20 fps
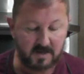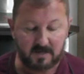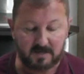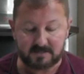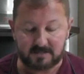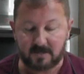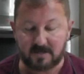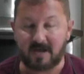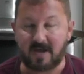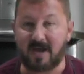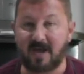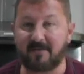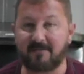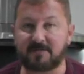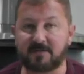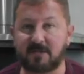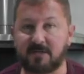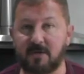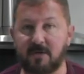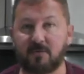So you
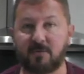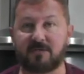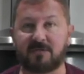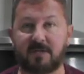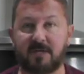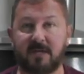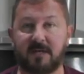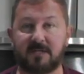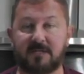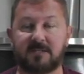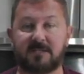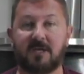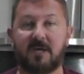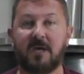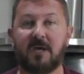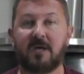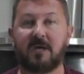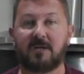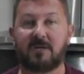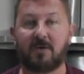have to use this,
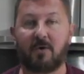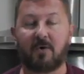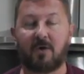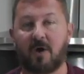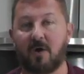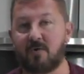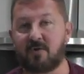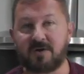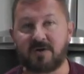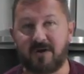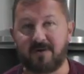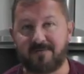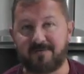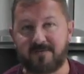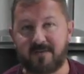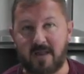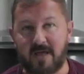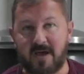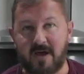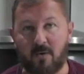not coconut
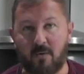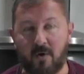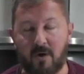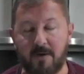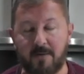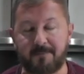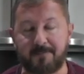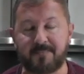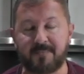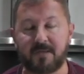flour,